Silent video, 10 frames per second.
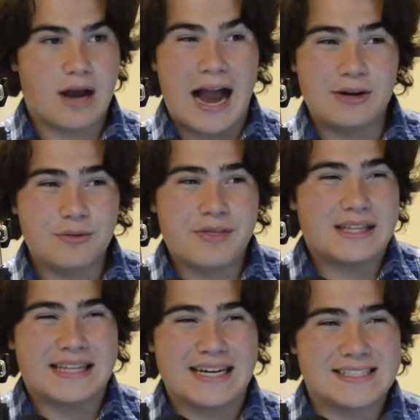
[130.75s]
I don't
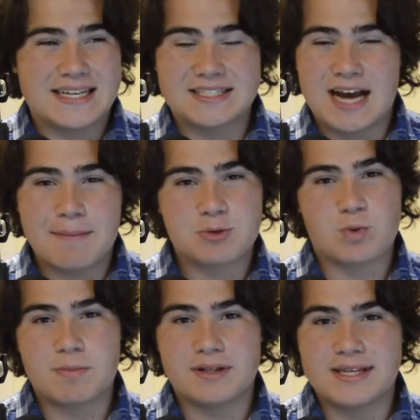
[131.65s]
think that Isaiah Thomas would
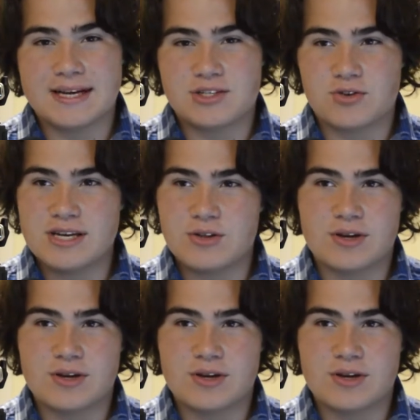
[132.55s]
have been the answer either.